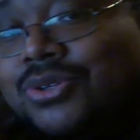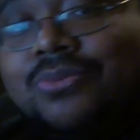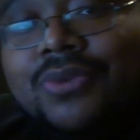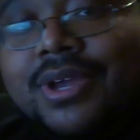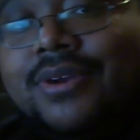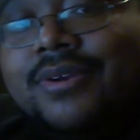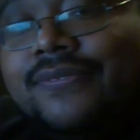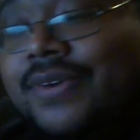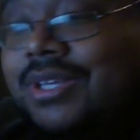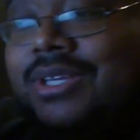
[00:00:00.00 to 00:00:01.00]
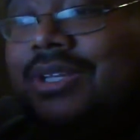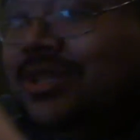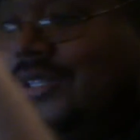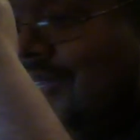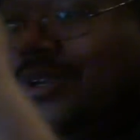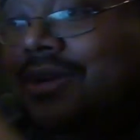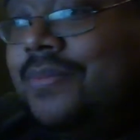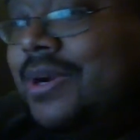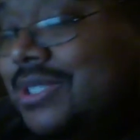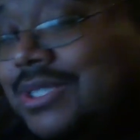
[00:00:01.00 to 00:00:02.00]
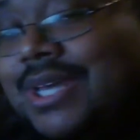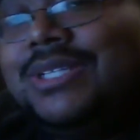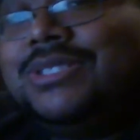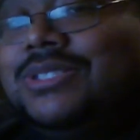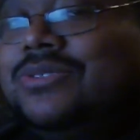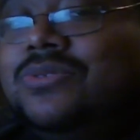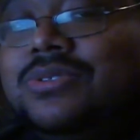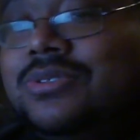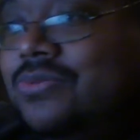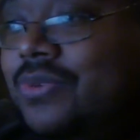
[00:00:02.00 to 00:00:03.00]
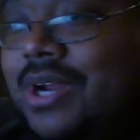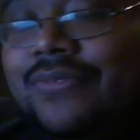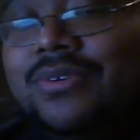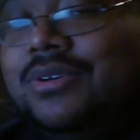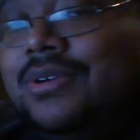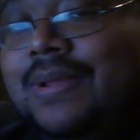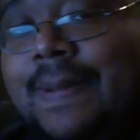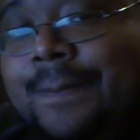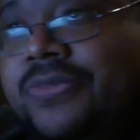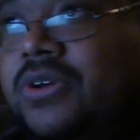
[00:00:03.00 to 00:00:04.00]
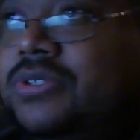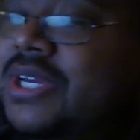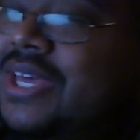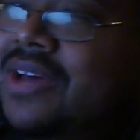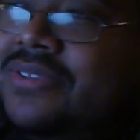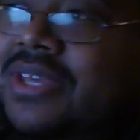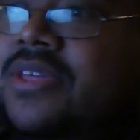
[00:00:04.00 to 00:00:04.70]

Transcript: Tomb Raider fucking presentation or whatever. Don't check out the